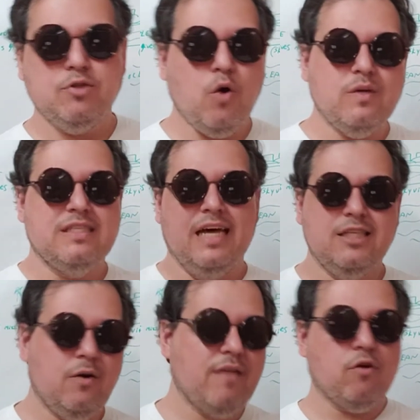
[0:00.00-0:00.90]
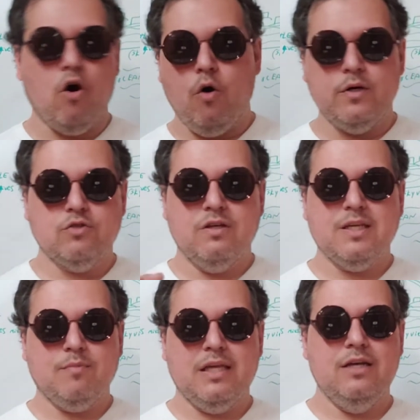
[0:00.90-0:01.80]
It's always nice. You don't have to always dress
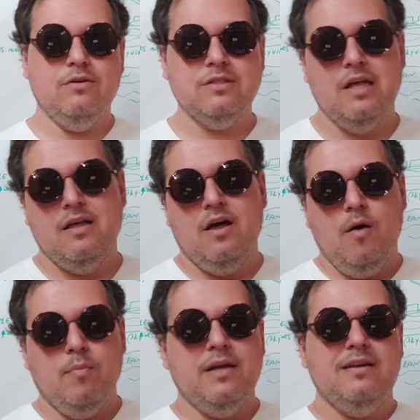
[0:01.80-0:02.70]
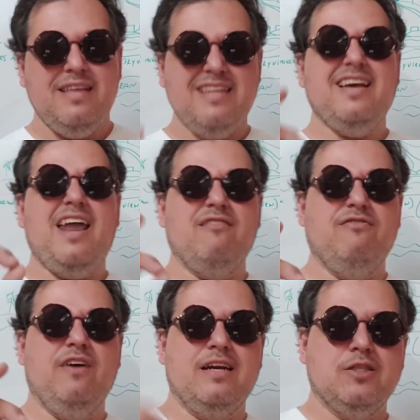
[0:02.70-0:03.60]
up the kills, but it's kind of
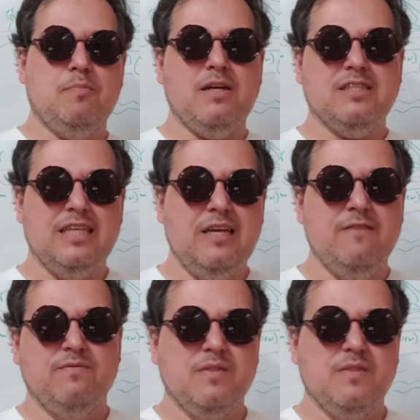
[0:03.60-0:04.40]
fun, especially